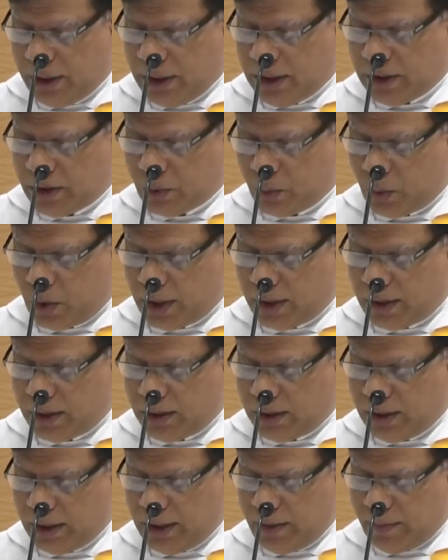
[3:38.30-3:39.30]
Each
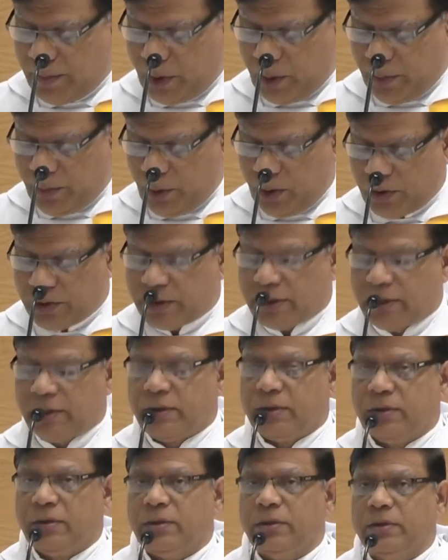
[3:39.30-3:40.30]
one in
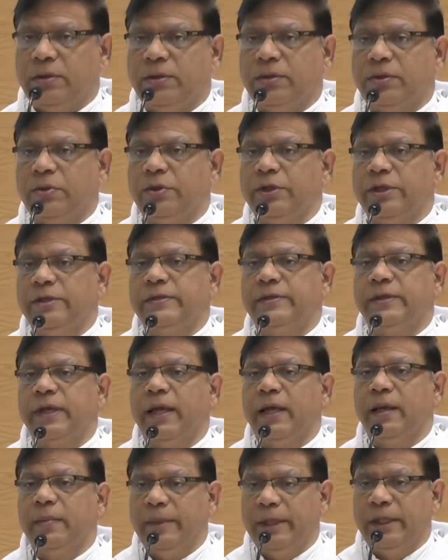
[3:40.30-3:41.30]
proportion to
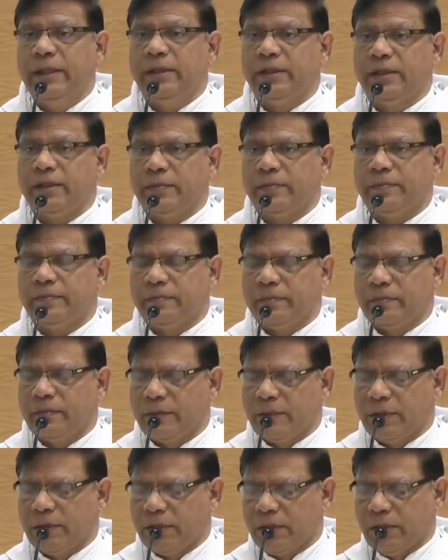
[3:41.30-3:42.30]
his ability.
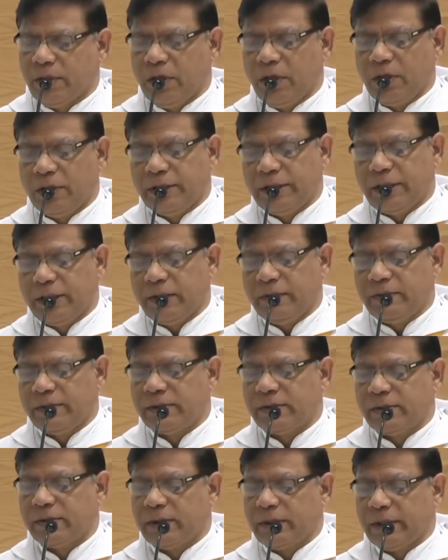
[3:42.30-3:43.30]
God
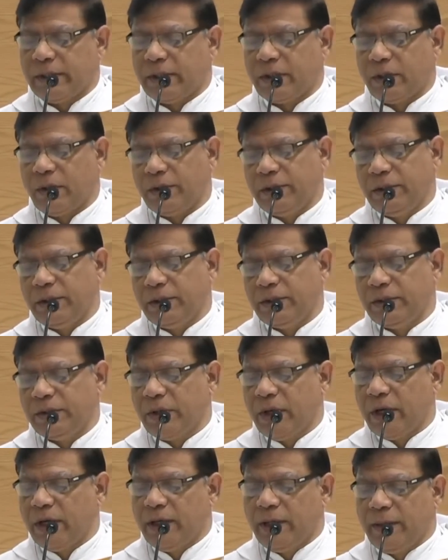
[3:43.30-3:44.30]
gives according
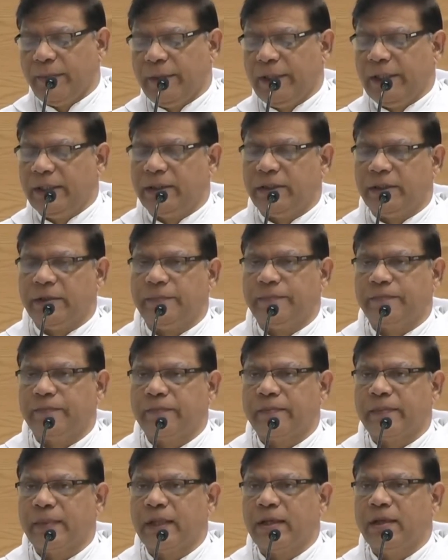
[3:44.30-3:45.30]
to our ability.
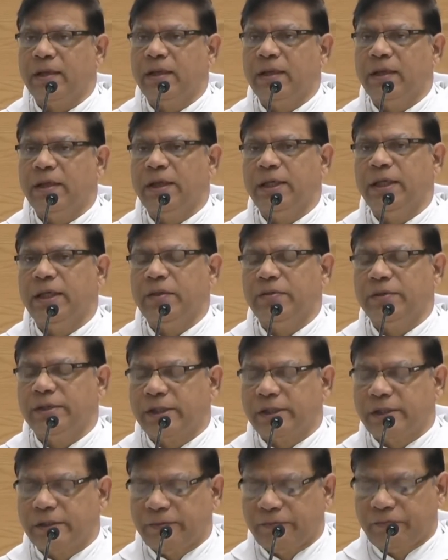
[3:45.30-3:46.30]
He
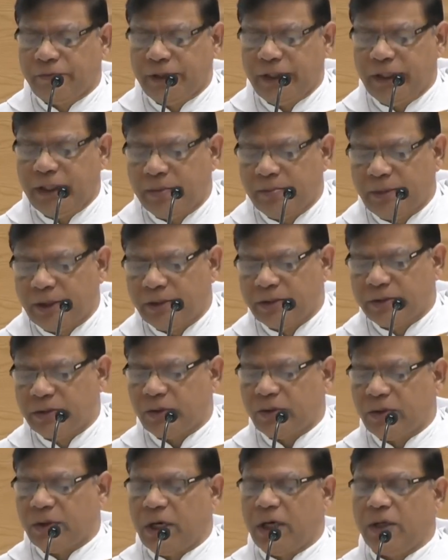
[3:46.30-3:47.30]
gives us freedom
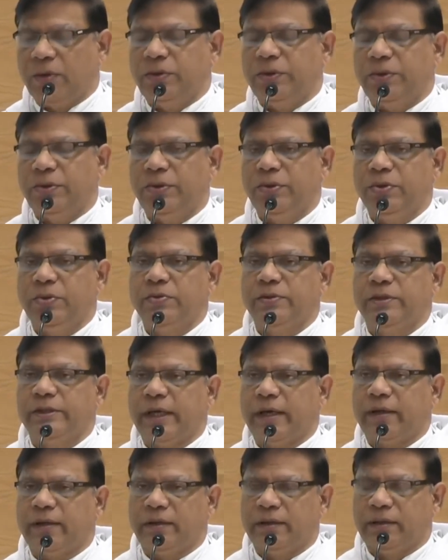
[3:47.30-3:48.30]
also, how to use
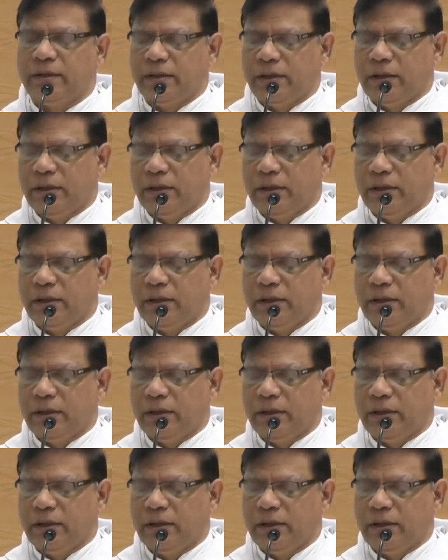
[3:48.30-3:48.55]
that.